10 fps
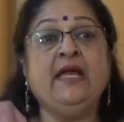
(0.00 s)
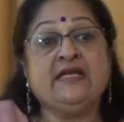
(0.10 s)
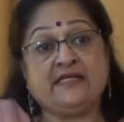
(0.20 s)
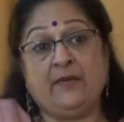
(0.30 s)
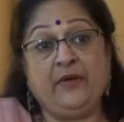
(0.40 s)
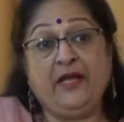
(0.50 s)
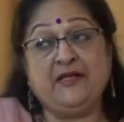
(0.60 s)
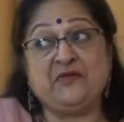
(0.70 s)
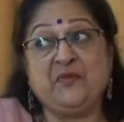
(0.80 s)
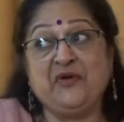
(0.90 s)
somebody
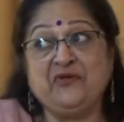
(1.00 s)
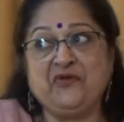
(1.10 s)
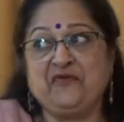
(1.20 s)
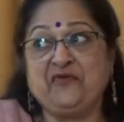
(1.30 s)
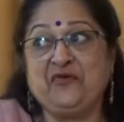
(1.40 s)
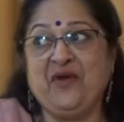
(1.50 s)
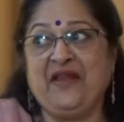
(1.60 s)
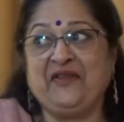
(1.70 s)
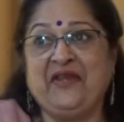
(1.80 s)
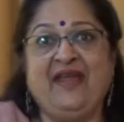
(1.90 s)
else burns your food
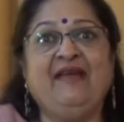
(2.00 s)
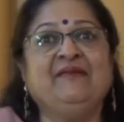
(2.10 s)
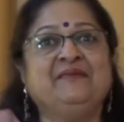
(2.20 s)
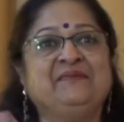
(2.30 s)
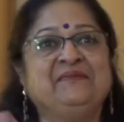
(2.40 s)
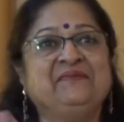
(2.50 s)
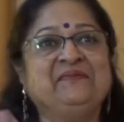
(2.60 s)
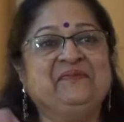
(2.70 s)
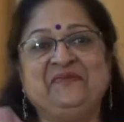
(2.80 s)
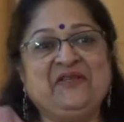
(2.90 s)
another day.
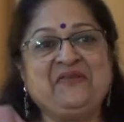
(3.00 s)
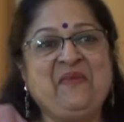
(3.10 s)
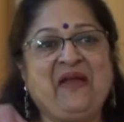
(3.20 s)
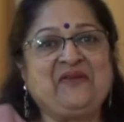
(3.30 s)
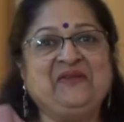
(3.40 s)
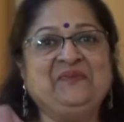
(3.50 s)
Doesn't matter.